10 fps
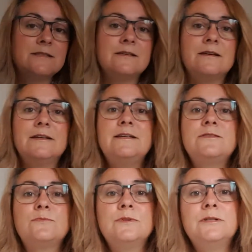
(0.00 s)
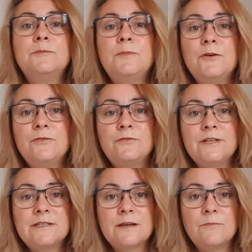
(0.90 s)
size will both
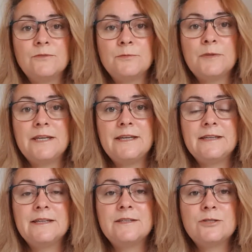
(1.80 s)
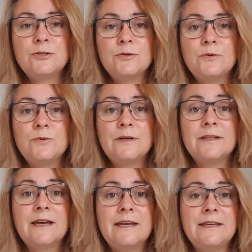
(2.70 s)
fit comfortably into an
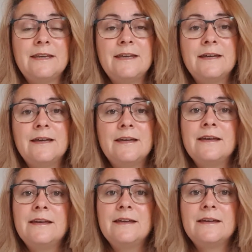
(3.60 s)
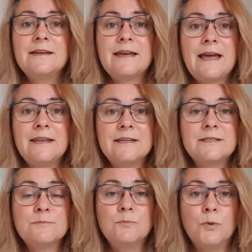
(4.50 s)
Ikea
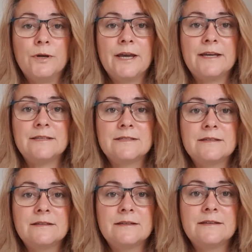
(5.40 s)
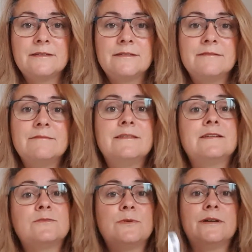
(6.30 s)
Kallax bookcase.
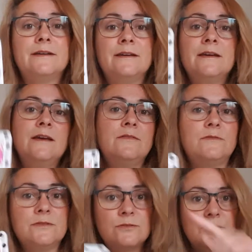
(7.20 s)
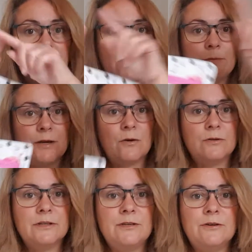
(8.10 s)
That's why the sort of cubby hole
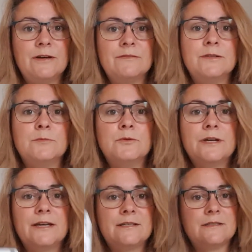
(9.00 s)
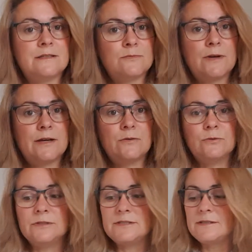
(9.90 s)
that you have in the bookcase, that's why I call
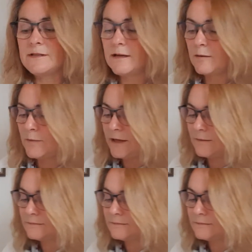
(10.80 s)
this the Cubbie.